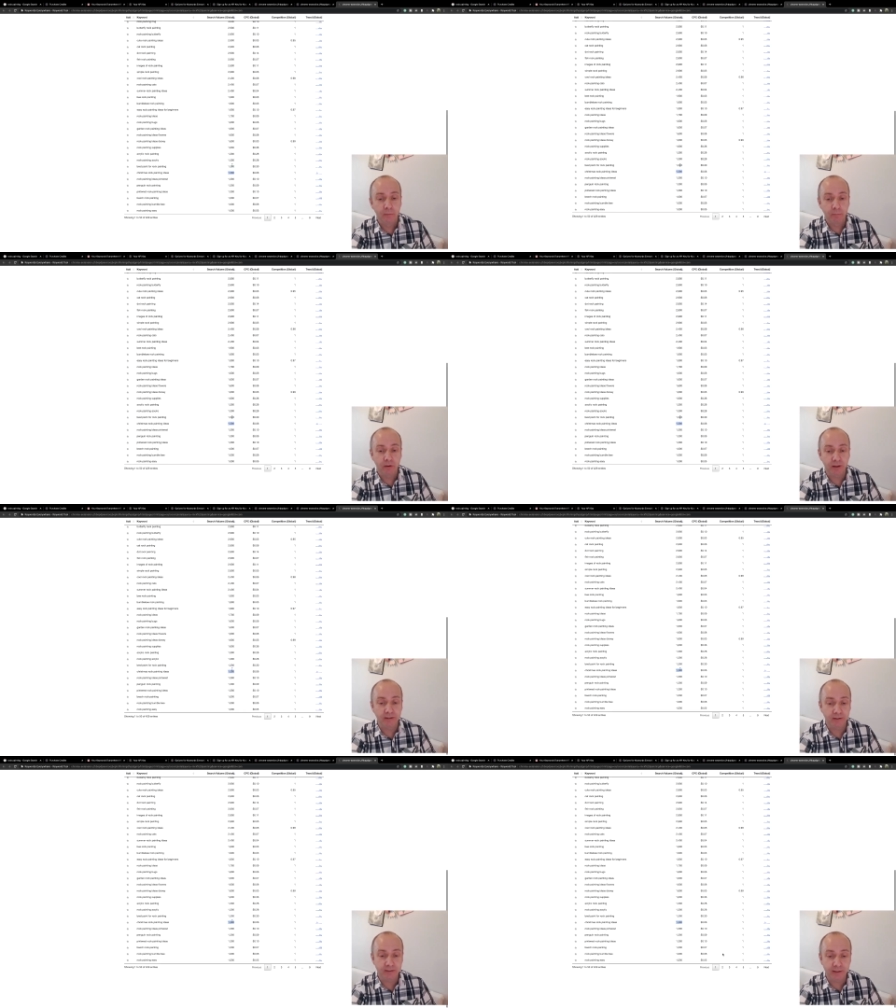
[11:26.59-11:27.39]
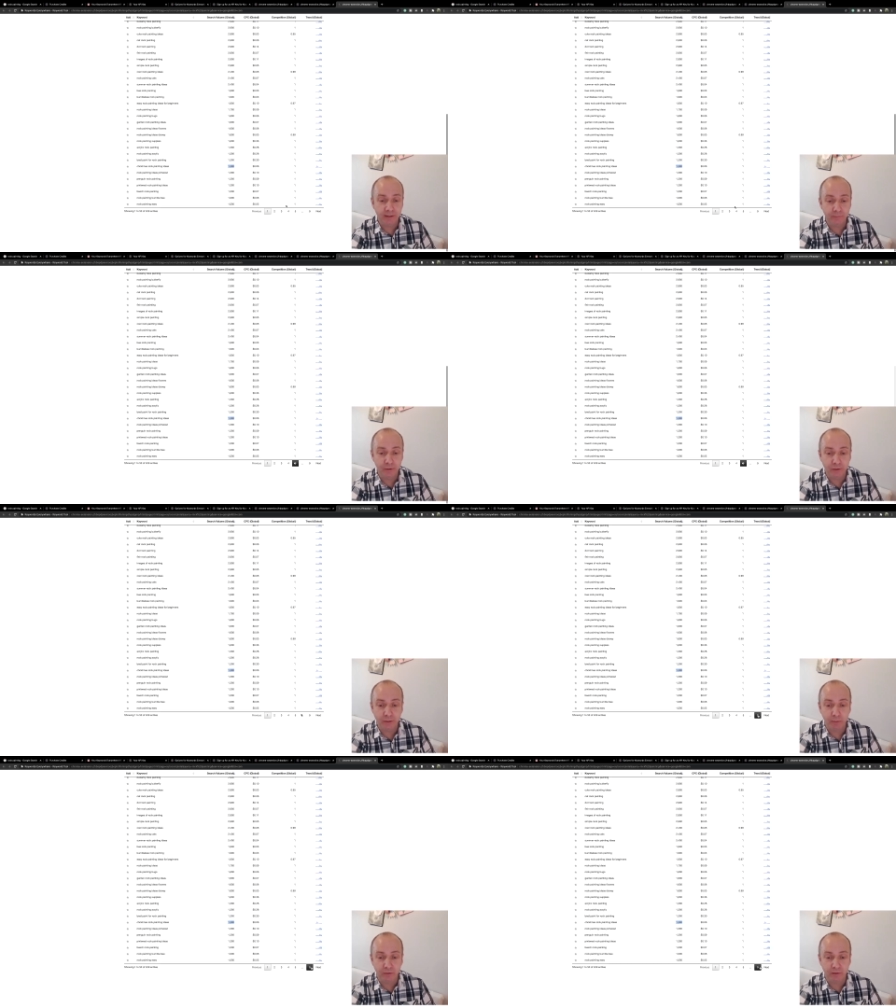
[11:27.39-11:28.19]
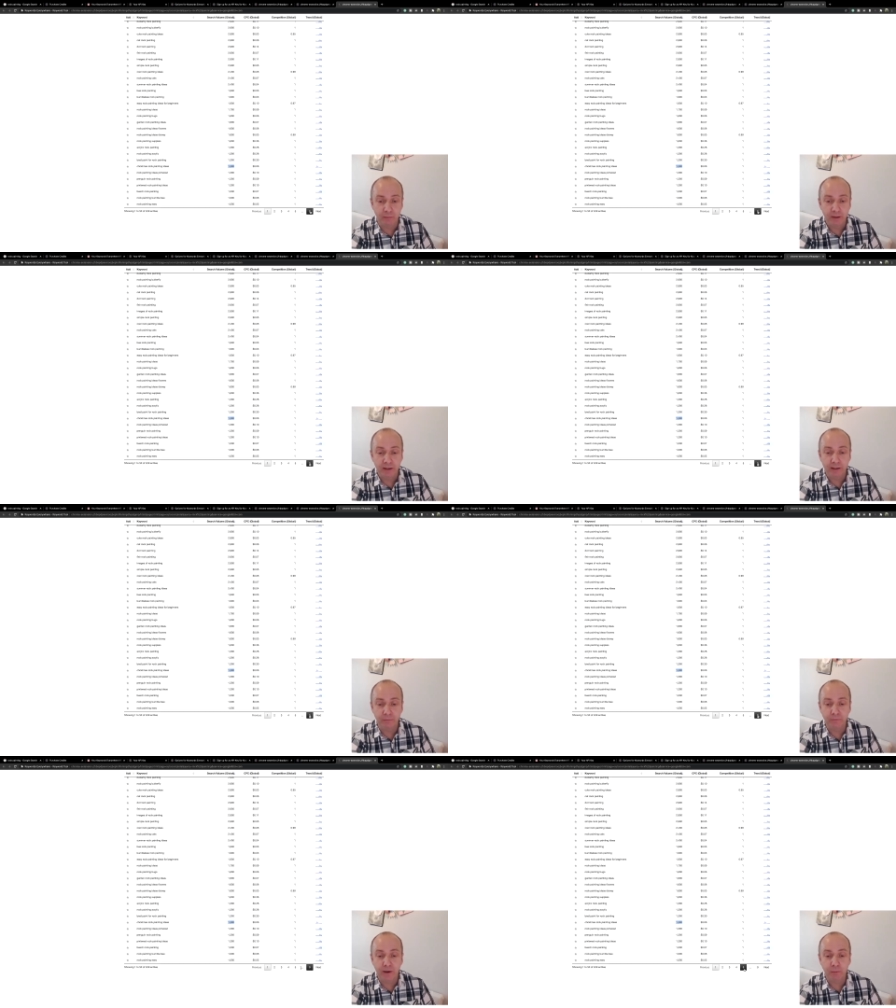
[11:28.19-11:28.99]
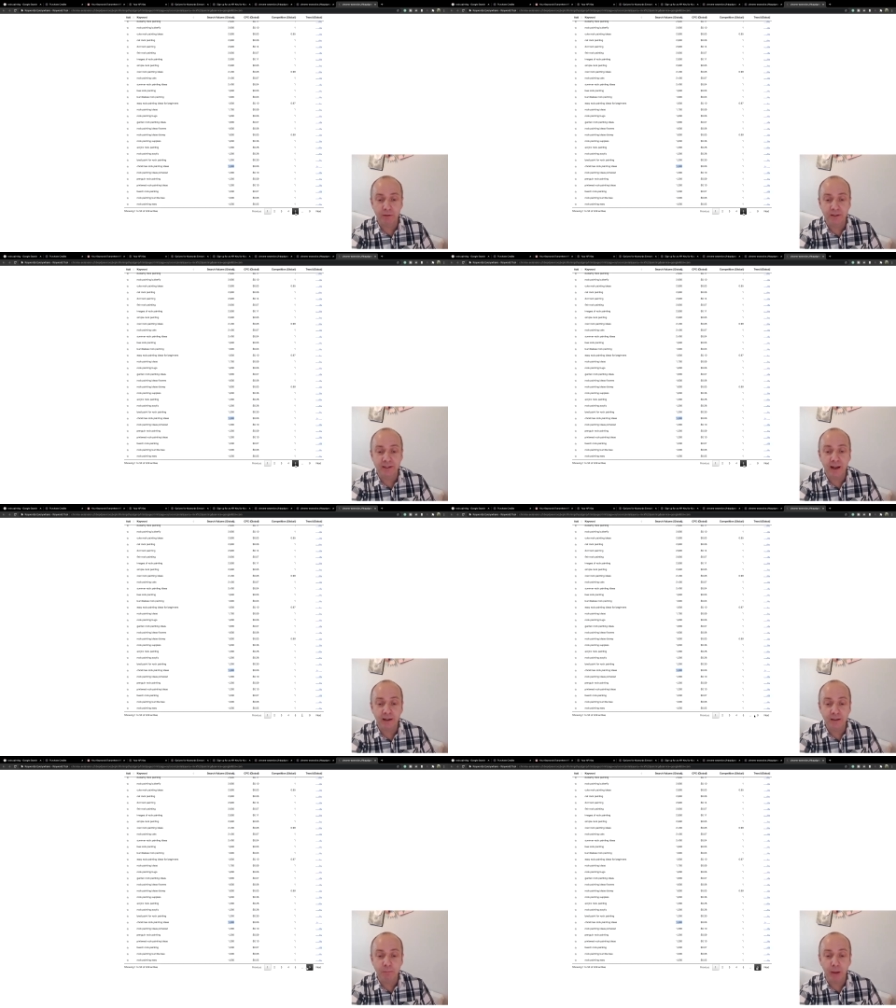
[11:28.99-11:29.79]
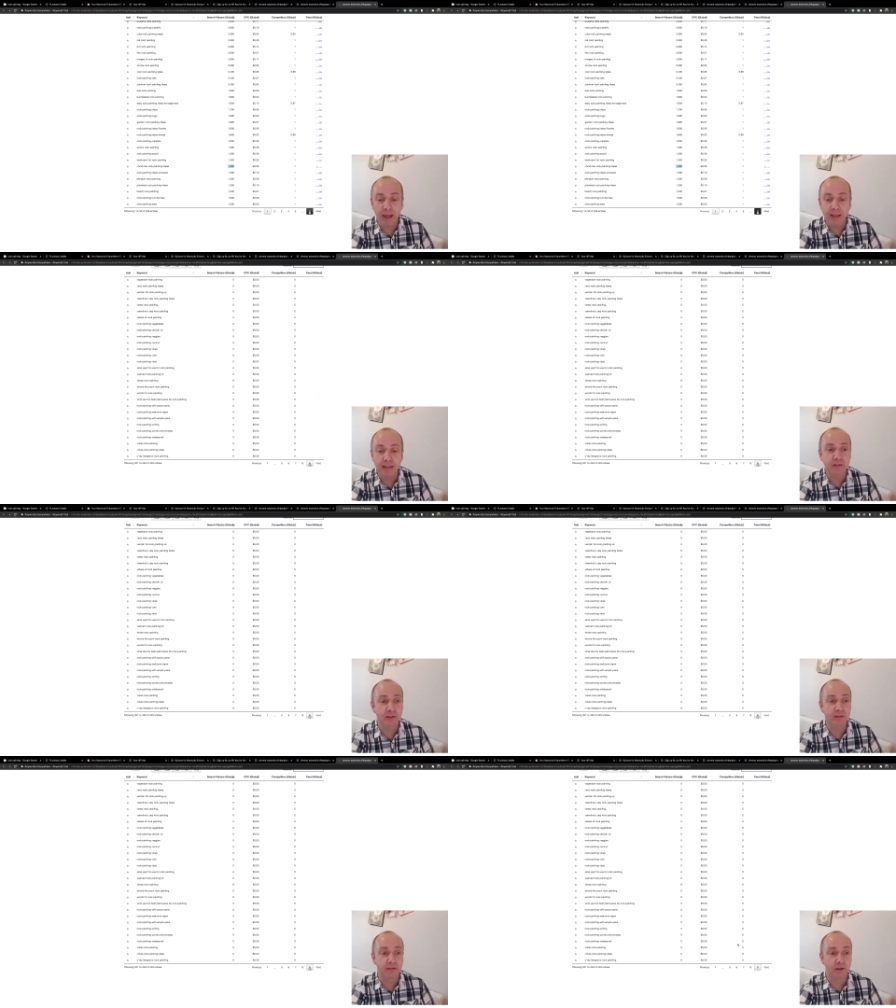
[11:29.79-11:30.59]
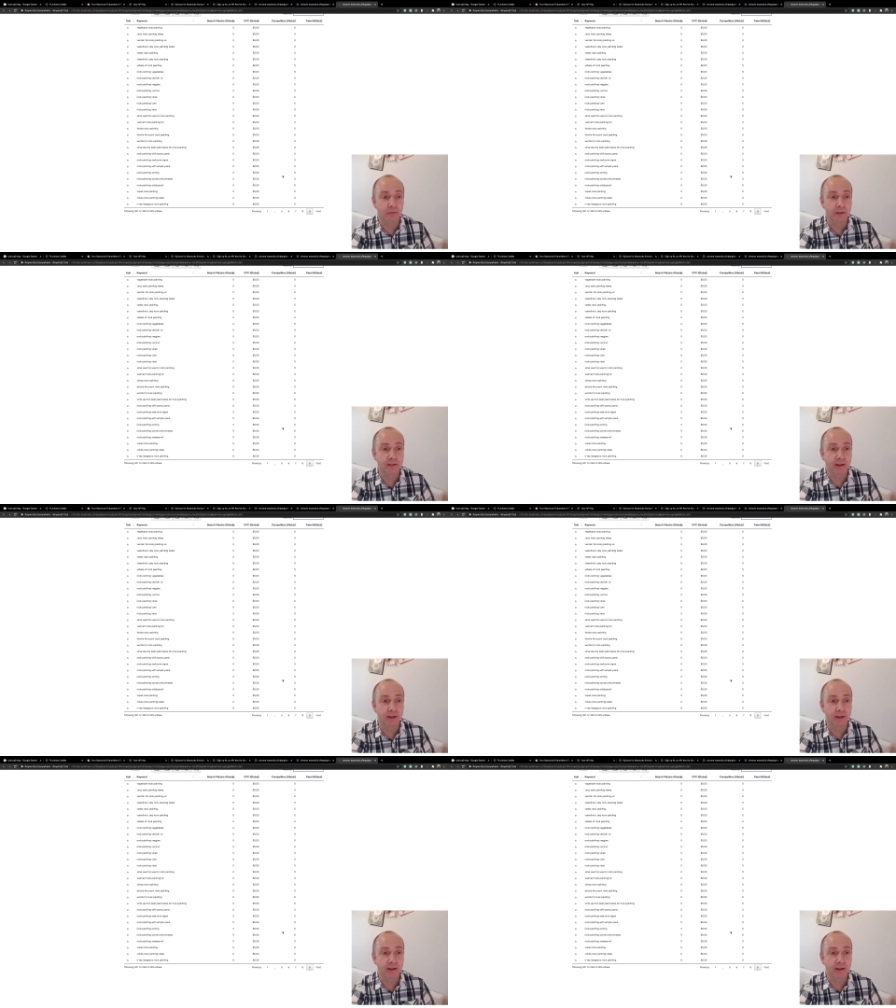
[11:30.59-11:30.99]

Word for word: So as you can see, and if you look at the bottom, it's found nine pages of these